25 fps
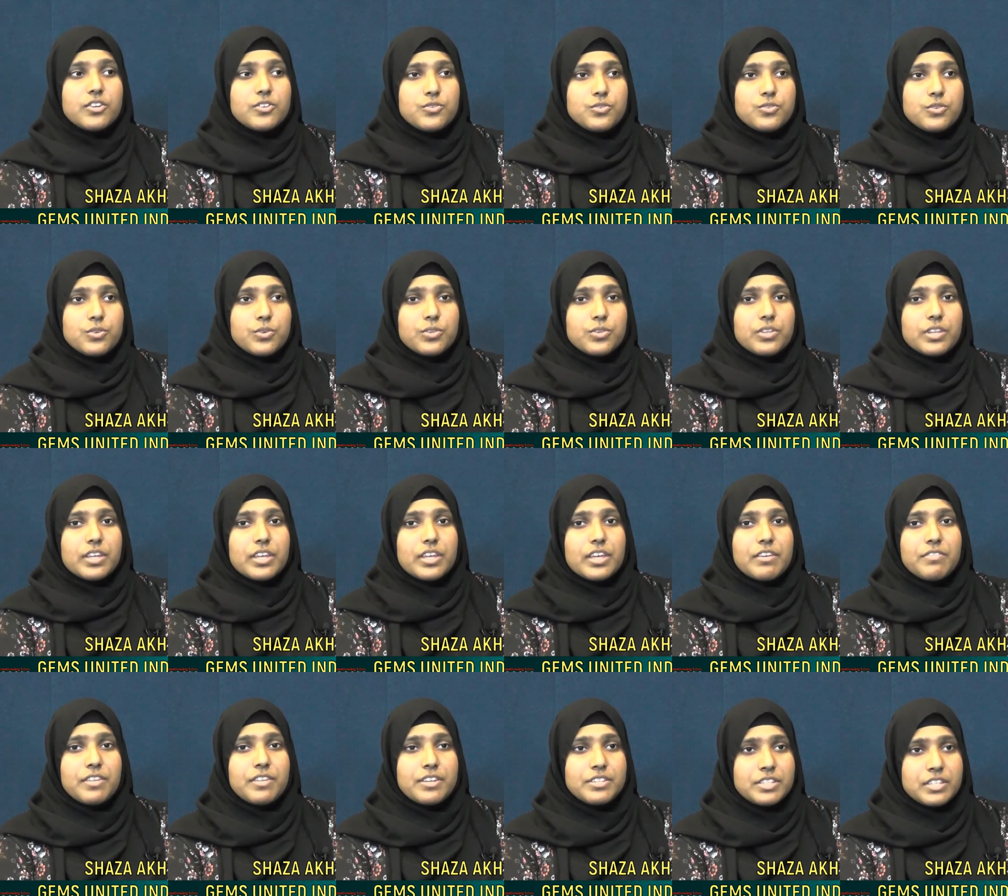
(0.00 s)
So
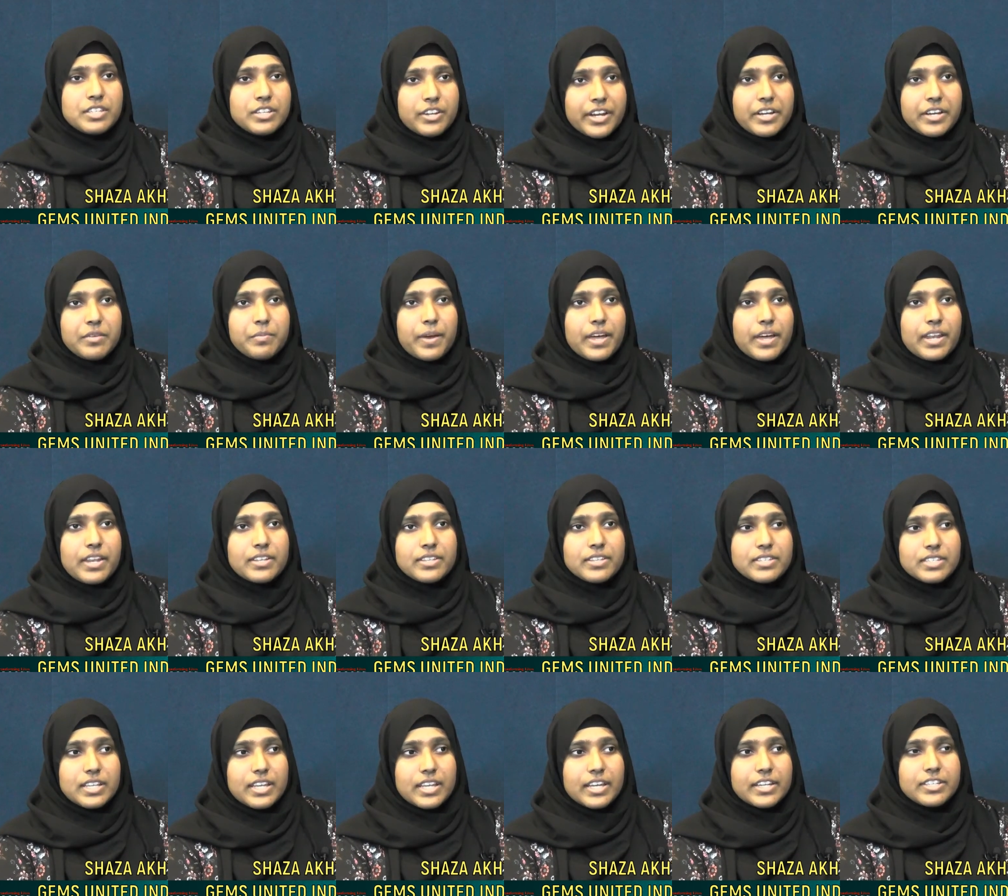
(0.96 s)
if there's a right
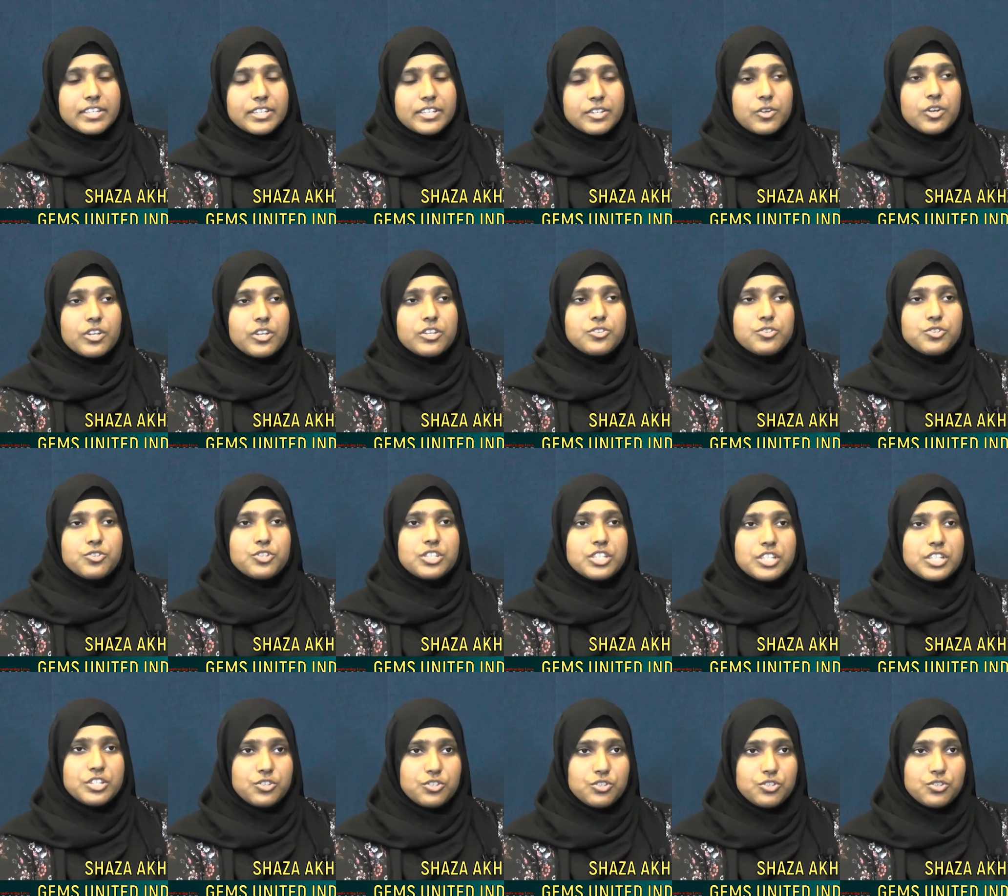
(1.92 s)
balance, like technology
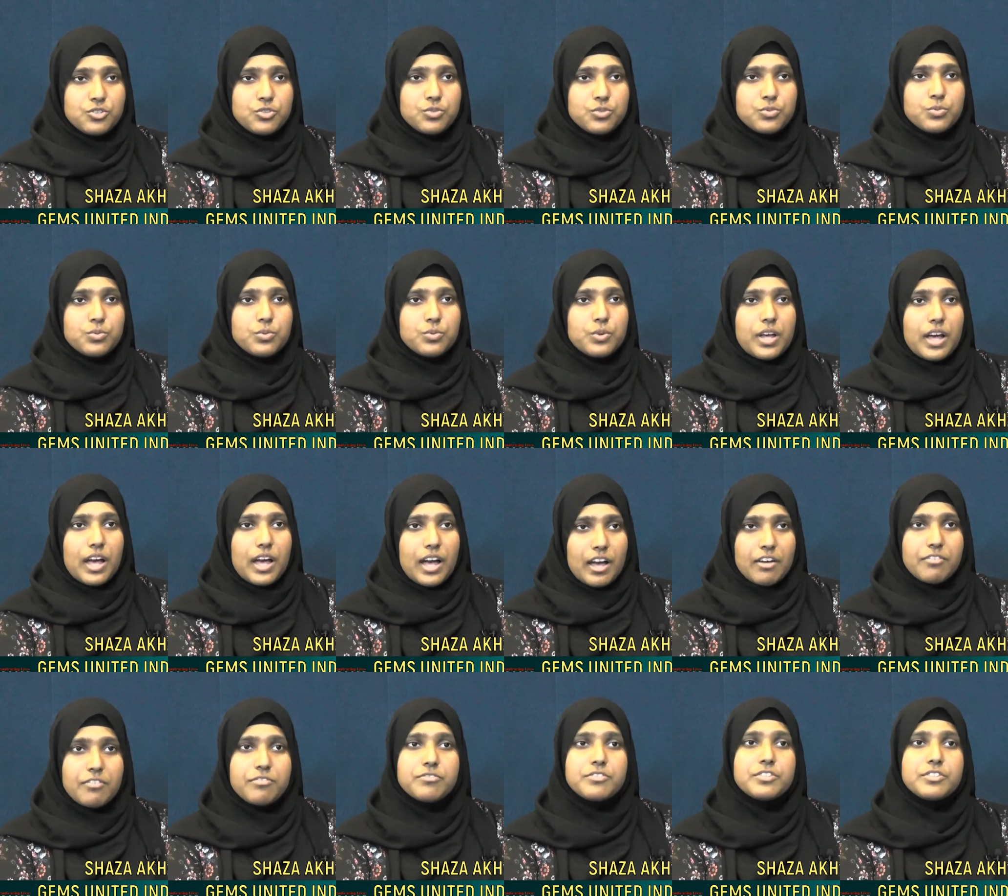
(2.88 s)
teaches you
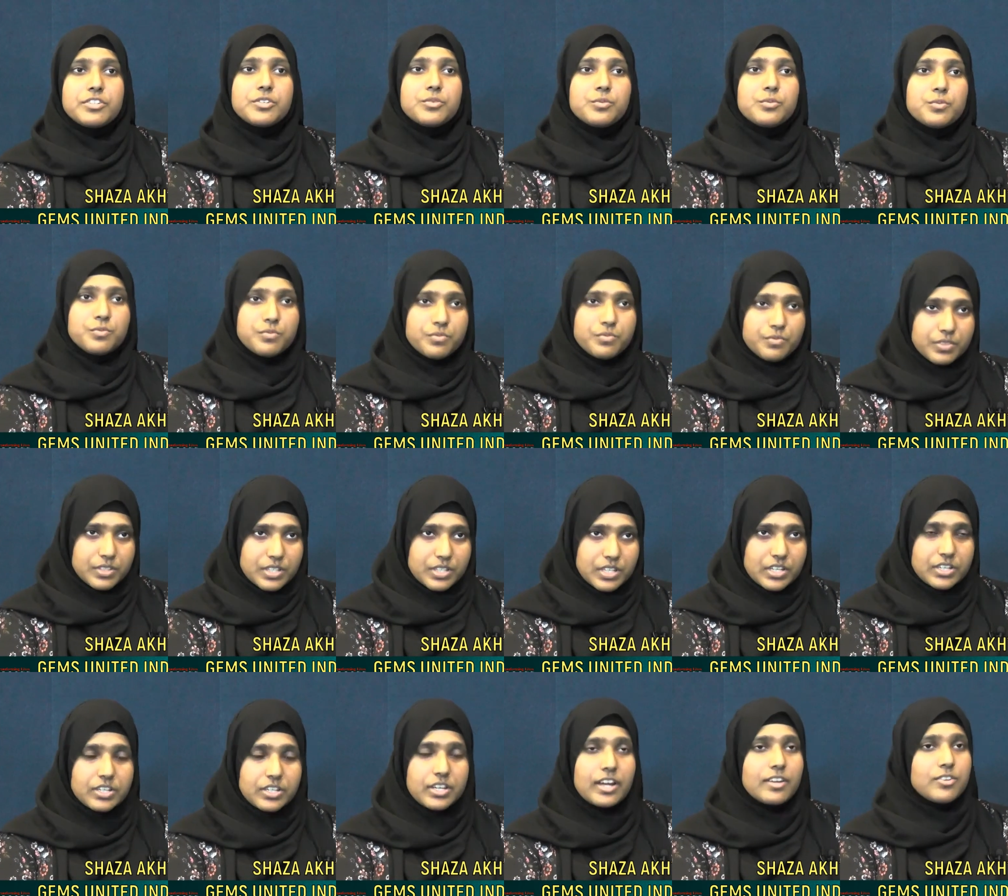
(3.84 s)
after you've
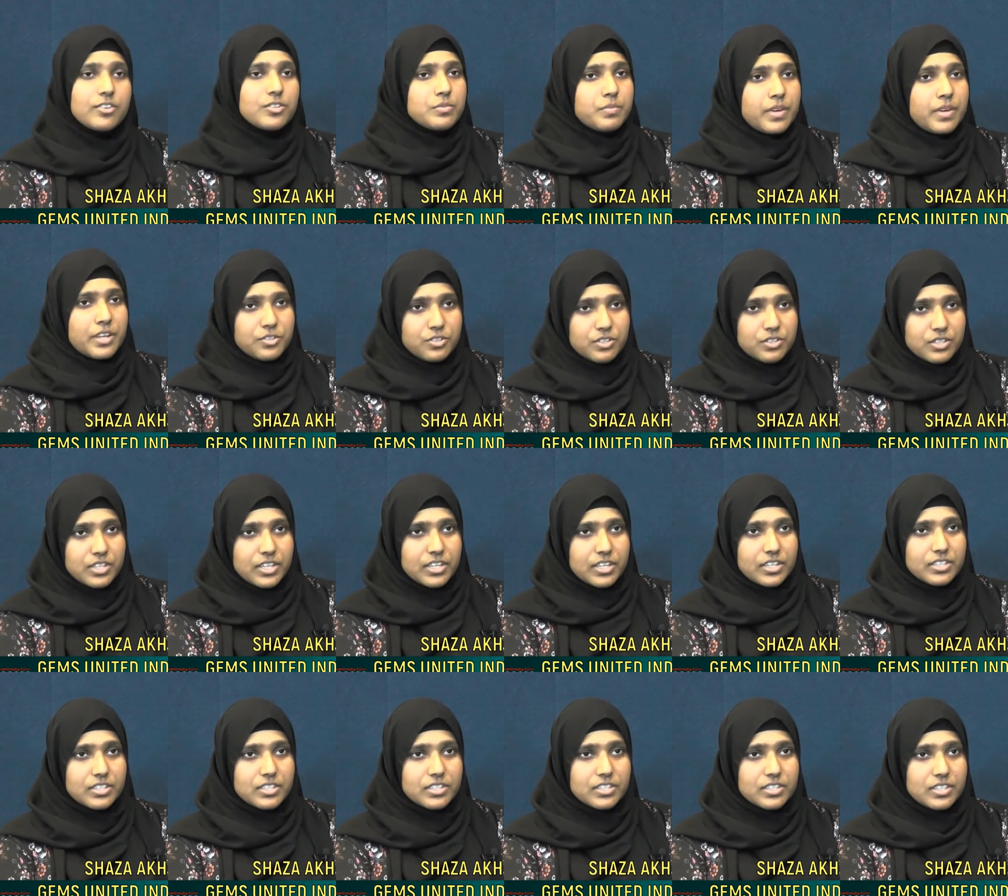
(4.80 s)
learned how to imagine
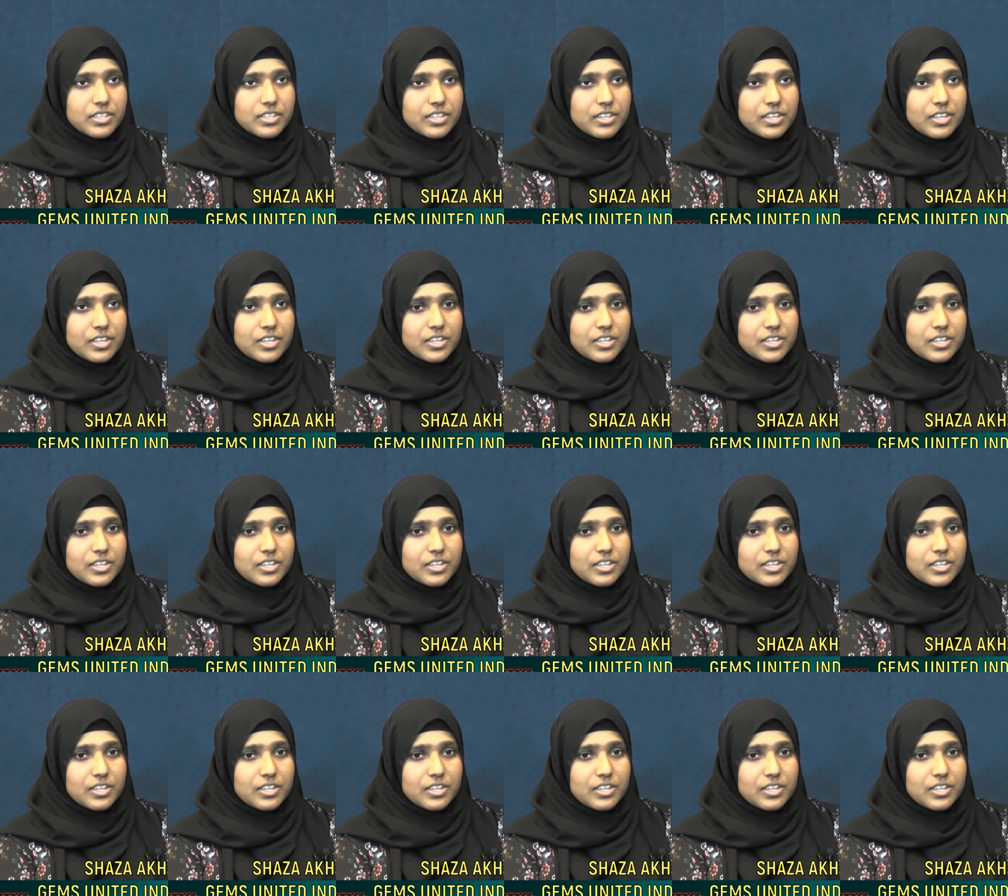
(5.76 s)
things.